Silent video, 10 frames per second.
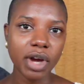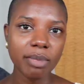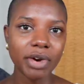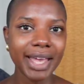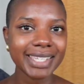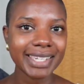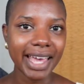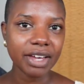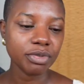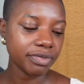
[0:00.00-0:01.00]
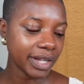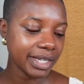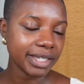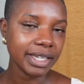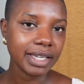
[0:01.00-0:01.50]
primer has light
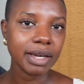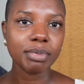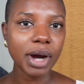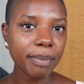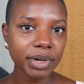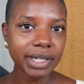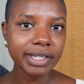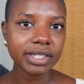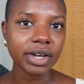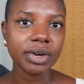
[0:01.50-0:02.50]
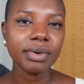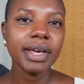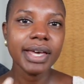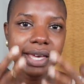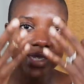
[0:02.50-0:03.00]
reflecting properties, so
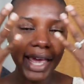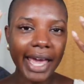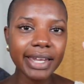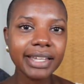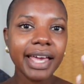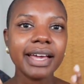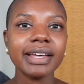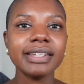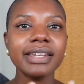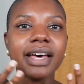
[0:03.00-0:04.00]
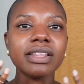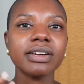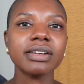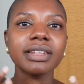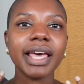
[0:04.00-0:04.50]
it's adding like
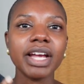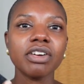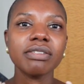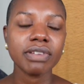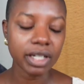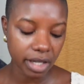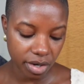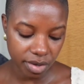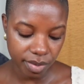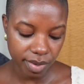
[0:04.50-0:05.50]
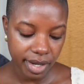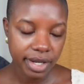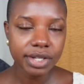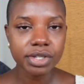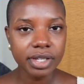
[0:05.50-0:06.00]
another layer of glow
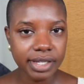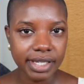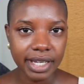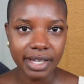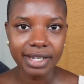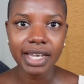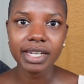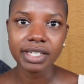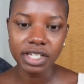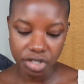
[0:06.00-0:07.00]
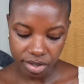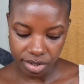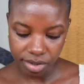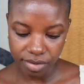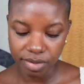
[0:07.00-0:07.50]
to the skin in addition
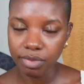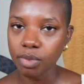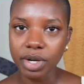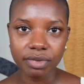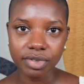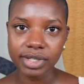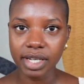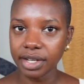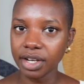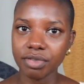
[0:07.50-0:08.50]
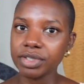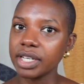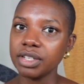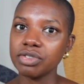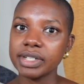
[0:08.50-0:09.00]
to the wonderful skincare
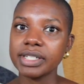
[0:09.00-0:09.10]
routine you just